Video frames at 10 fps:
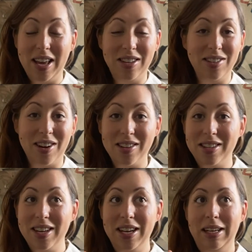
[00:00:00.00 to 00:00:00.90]
He starts
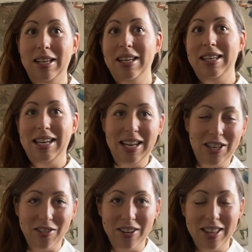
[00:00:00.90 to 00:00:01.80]

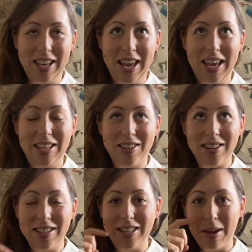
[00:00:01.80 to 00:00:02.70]
later in the year, he
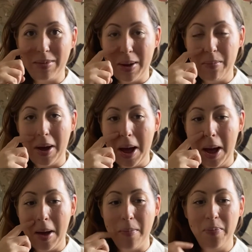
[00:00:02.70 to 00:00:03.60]
starts in September.
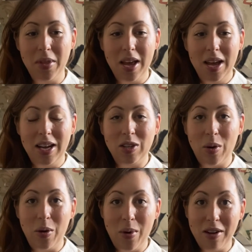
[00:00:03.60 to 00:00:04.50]
And so
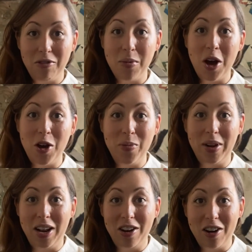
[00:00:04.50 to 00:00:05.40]
I work from home
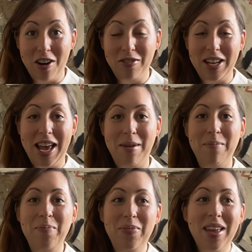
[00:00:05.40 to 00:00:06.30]
and I look after him.